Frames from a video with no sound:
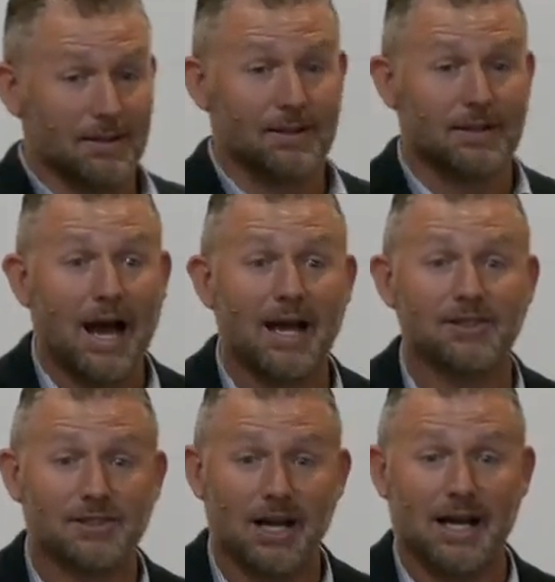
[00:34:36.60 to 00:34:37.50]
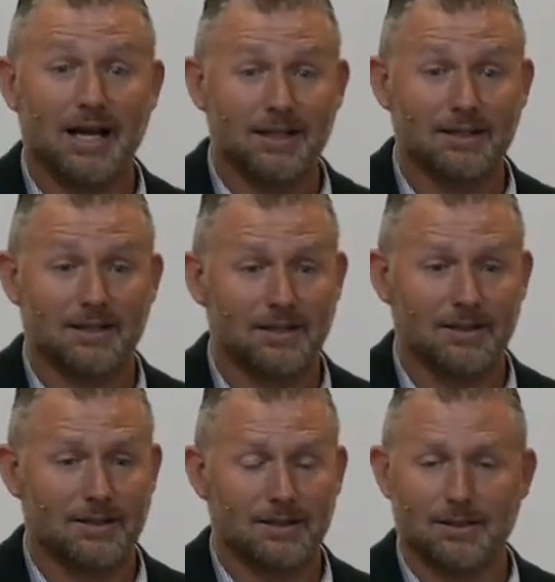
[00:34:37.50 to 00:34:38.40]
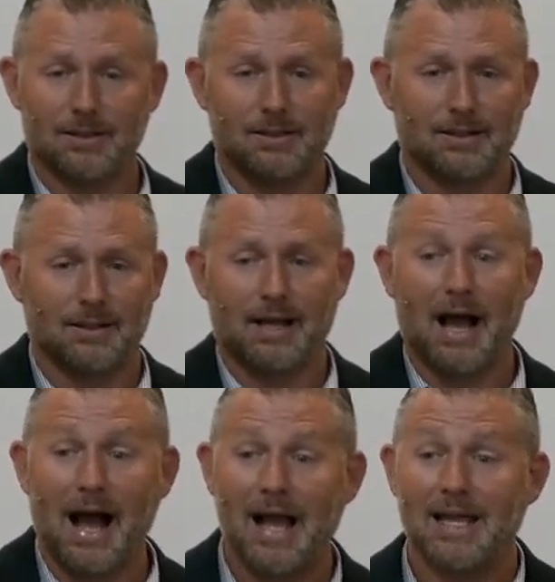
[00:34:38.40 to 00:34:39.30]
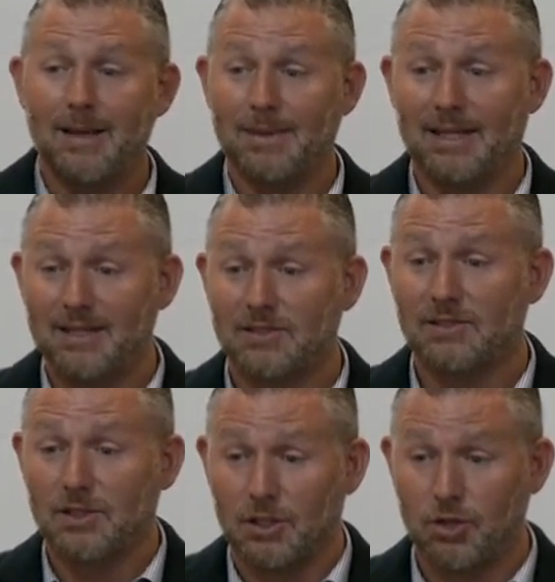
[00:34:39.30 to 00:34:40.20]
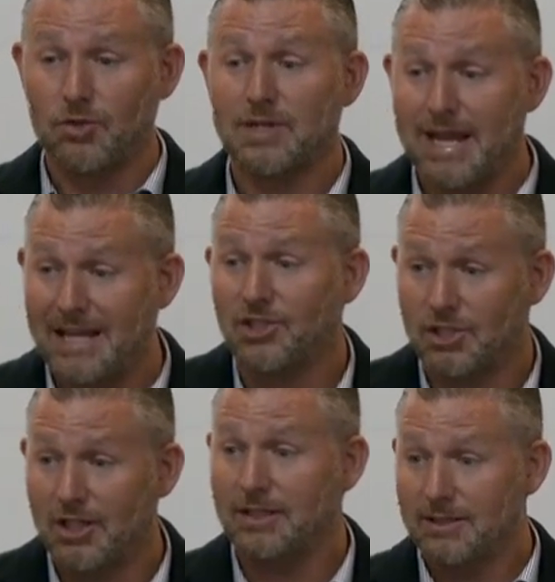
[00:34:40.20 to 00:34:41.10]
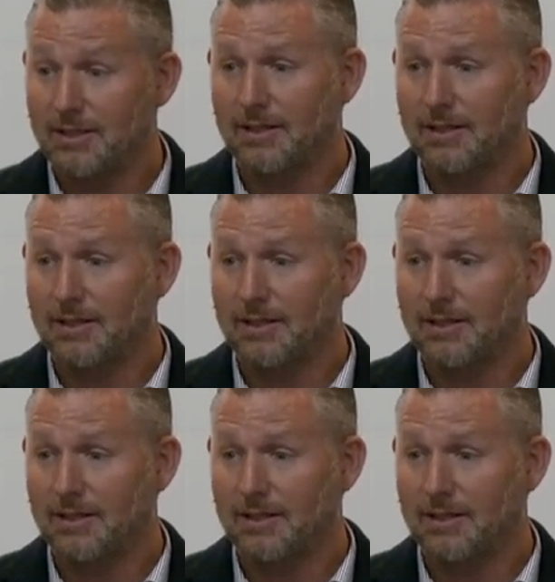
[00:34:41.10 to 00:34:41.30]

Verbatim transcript: God is God. I am his creation.